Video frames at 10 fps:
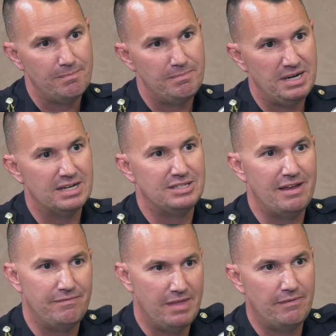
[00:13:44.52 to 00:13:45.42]
because
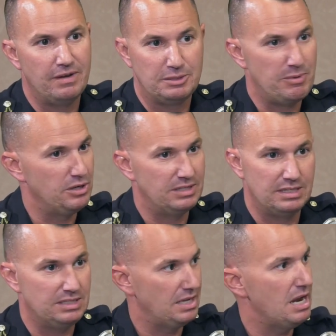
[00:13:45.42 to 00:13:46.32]
they've experienced
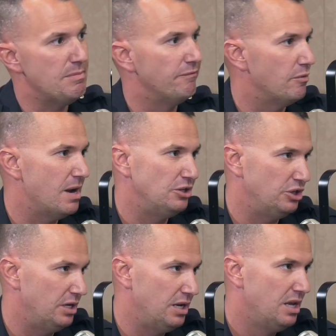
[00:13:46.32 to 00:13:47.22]
the same
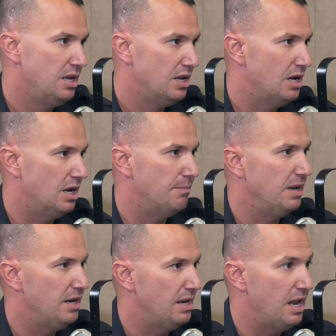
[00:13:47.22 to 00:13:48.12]
information.
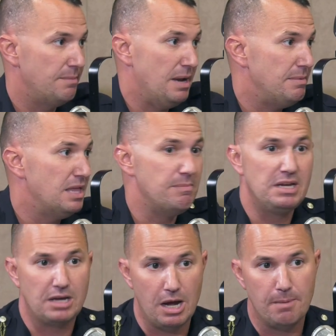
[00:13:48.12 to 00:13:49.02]
And maybe they
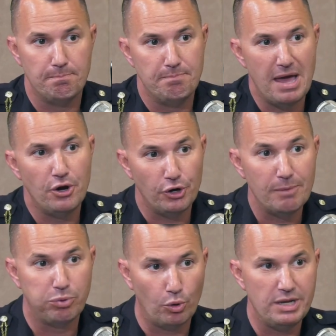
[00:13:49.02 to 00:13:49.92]
become better
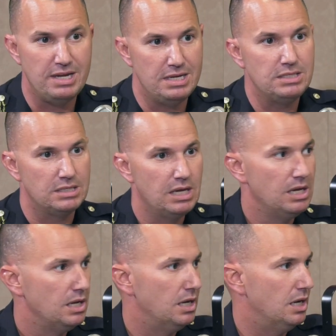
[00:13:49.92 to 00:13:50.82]
employees
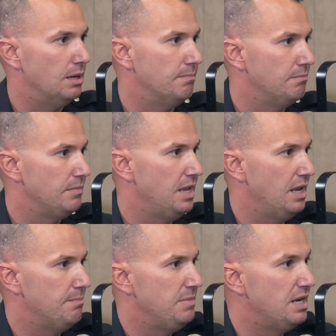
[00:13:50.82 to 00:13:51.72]

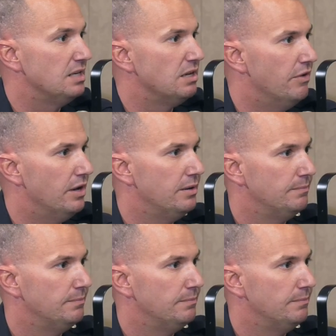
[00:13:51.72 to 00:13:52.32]
because of it.